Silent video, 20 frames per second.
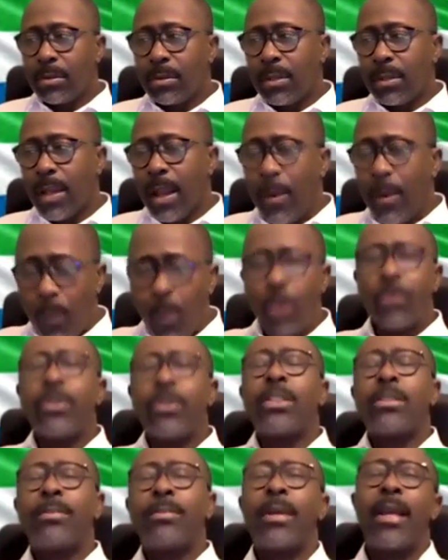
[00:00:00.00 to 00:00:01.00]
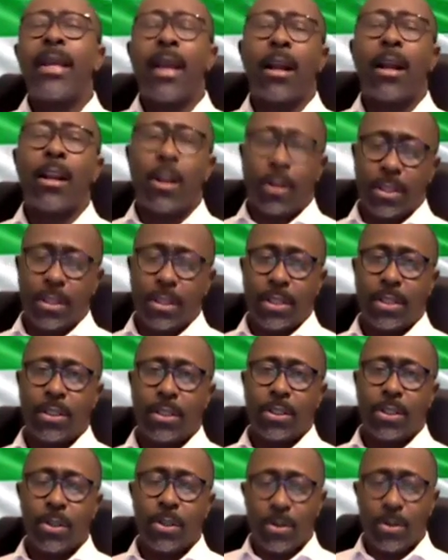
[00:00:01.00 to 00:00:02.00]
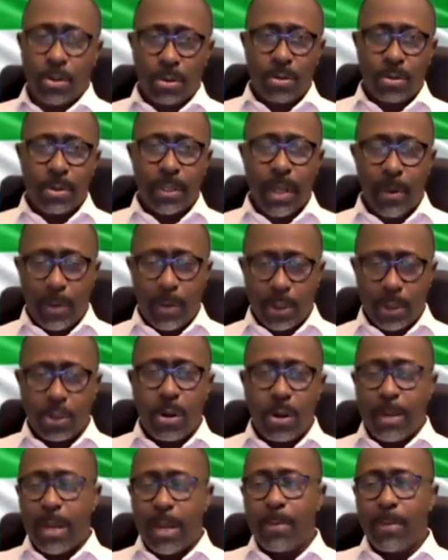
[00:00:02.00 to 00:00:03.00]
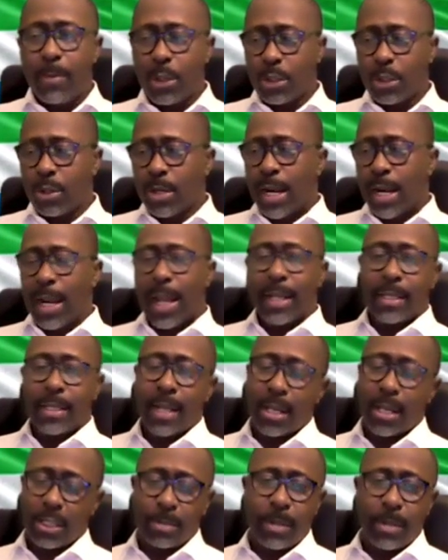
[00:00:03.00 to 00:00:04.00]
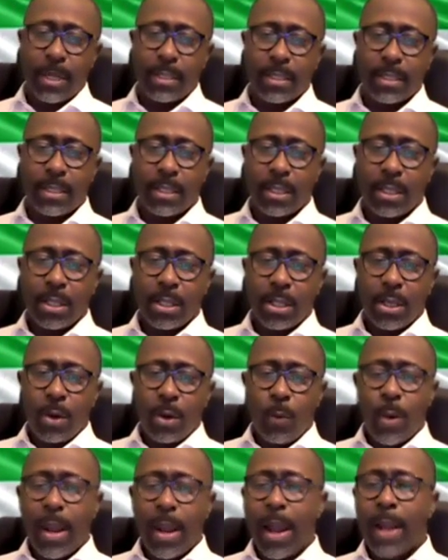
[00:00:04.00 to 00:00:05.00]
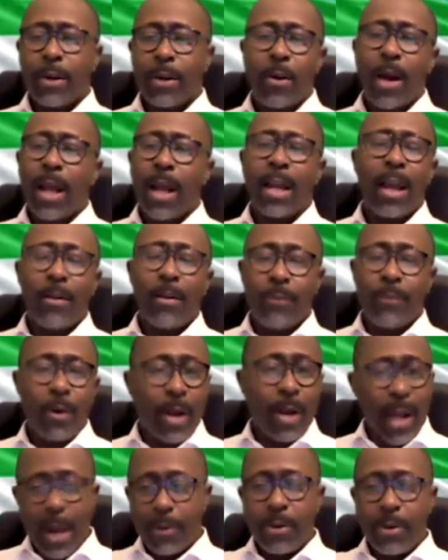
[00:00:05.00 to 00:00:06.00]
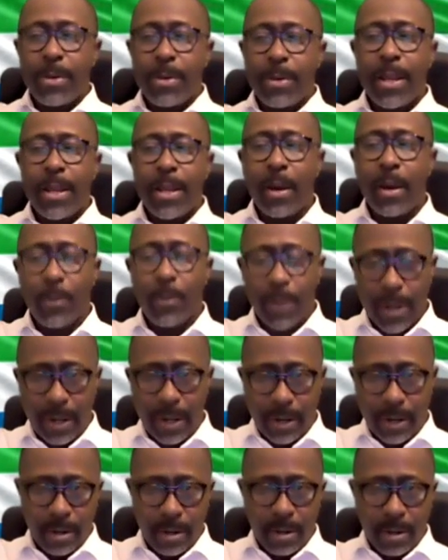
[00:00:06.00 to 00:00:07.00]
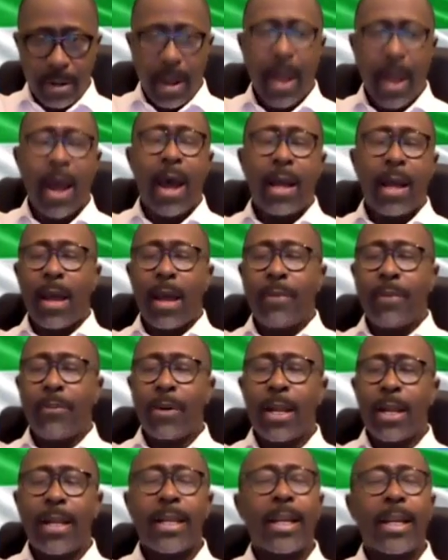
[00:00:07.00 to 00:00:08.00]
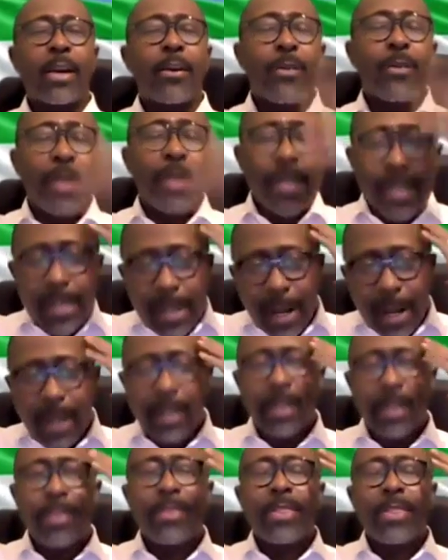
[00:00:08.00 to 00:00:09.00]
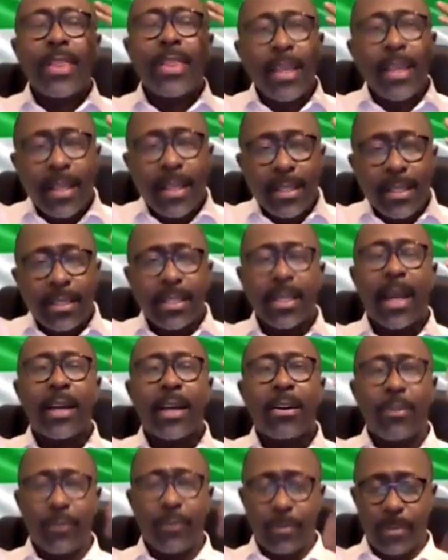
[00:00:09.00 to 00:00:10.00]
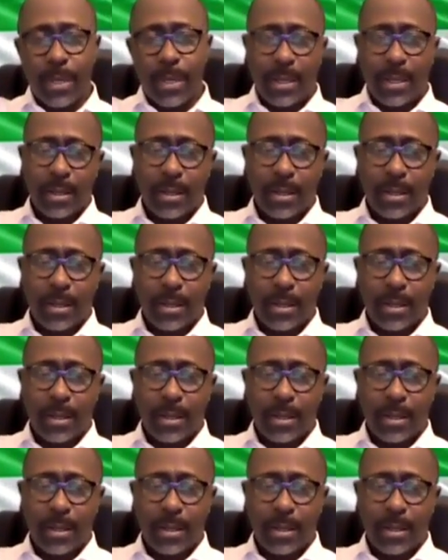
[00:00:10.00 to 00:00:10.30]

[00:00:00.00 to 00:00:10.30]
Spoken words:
it worries me a lot. So there was some emotional attachment. We are not allowed to carry me away. I allow for the critical thinking side of me,